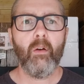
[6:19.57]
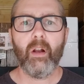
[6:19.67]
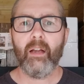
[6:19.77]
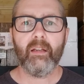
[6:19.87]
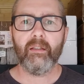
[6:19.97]
I
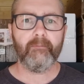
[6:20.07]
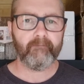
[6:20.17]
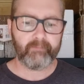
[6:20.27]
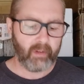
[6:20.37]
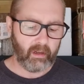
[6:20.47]
really like this.
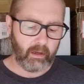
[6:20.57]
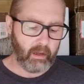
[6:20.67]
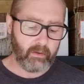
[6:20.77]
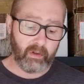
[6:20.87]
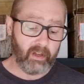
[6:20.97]

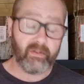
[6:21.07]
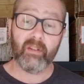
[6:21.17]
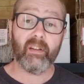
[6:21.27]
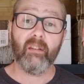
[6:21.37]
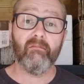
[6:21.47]
That is really
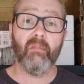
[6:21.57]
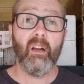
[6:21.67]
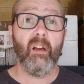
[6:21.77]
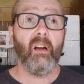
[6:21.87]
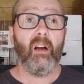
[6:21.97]
interesting.
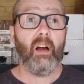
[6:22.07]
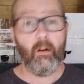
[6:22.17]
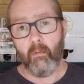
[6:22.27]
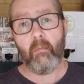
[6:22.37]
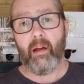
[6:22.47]

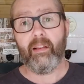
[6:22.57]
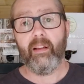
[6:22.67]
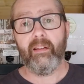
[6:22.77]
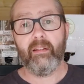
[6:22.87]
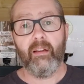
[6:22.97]
I will be
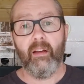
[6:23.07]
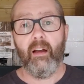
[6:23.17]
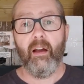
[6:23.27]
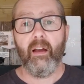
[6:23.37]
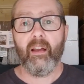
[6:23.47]
buying this.
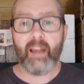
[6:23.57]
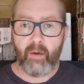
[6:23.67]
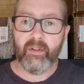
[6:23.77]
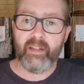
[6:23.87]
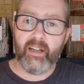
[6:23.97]

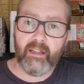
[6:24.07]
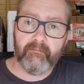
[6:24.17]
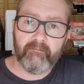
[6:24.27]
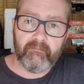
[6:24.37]
Guaranteed.